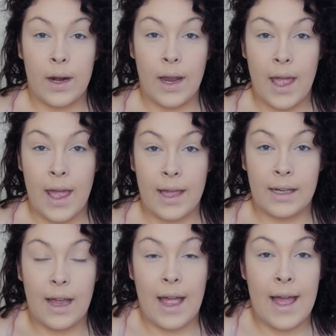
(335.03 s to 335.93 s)
went
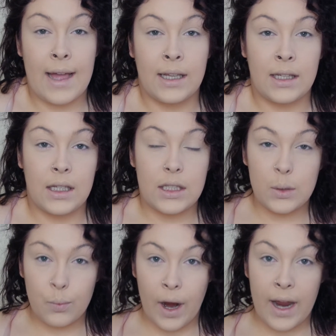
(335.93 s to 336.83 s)
ahead and
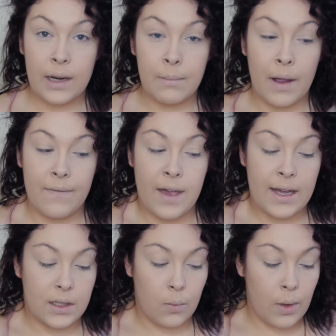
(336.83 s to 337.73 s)
sprayed my
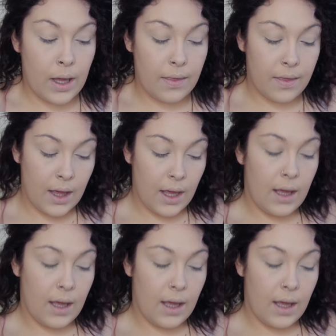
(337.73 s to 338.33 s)
face with